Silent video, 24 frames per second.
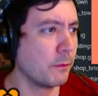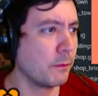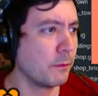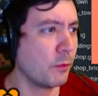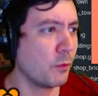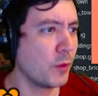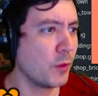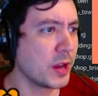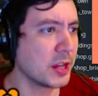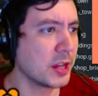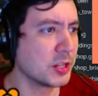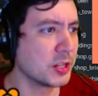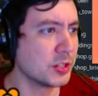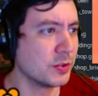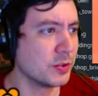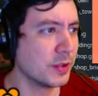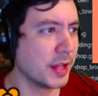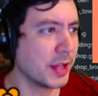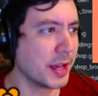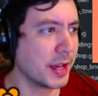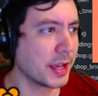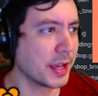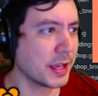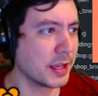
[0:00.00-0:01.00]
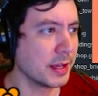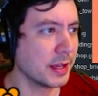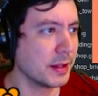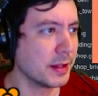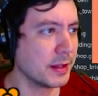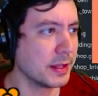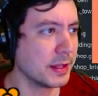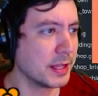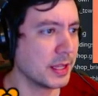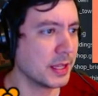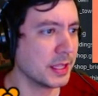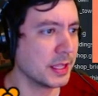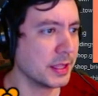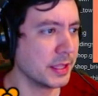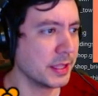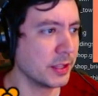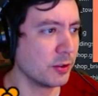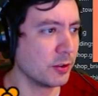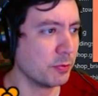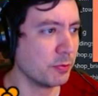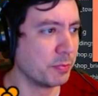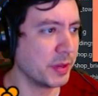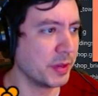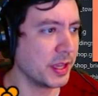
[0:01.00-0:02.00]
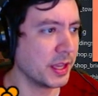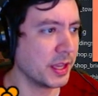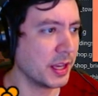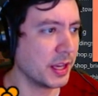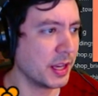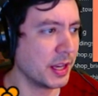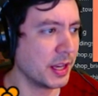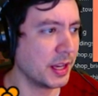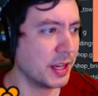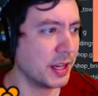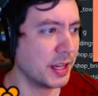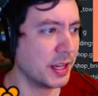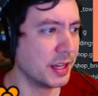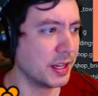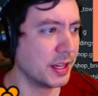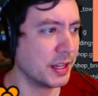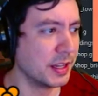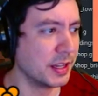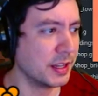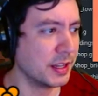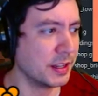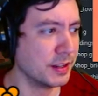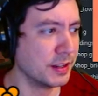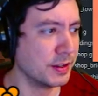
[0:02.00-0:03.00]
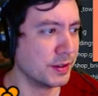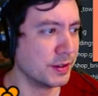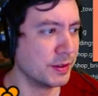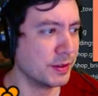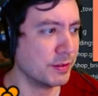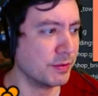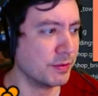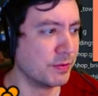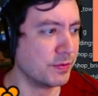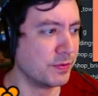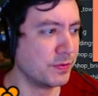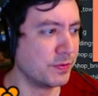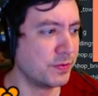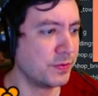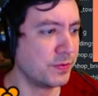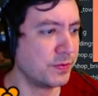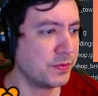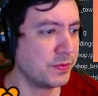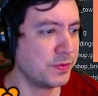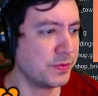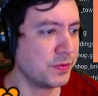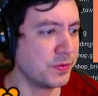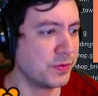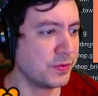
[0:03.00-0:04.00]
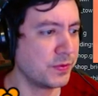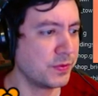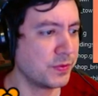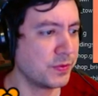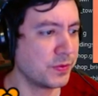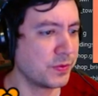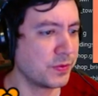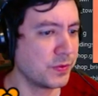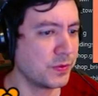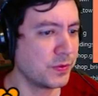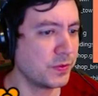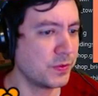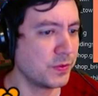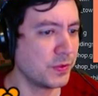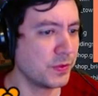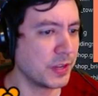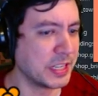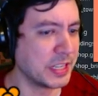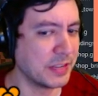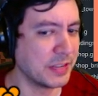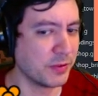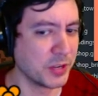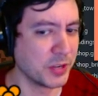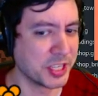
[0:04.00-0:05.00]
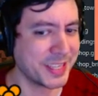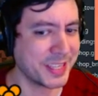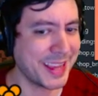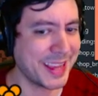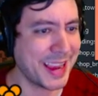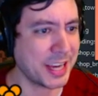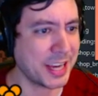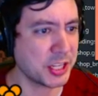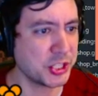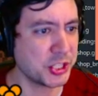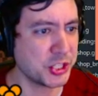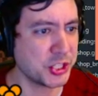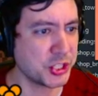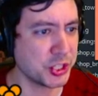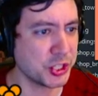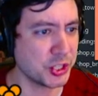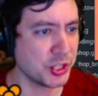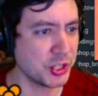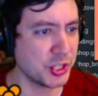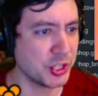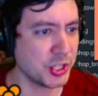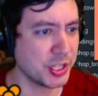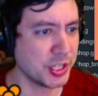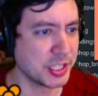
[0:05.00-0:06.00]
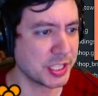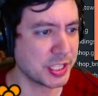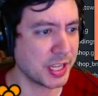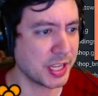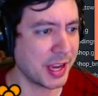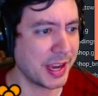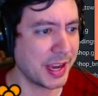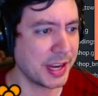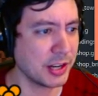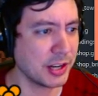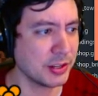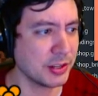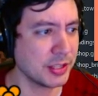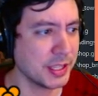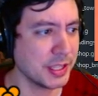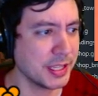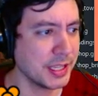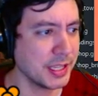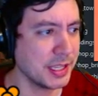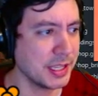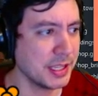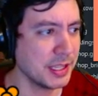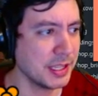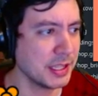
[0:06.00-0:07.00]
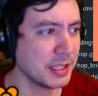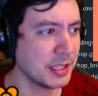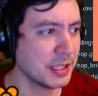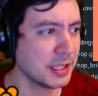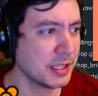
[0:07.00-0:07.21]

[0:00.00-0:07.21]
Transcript: We could do like a little bit of a different texture entirely.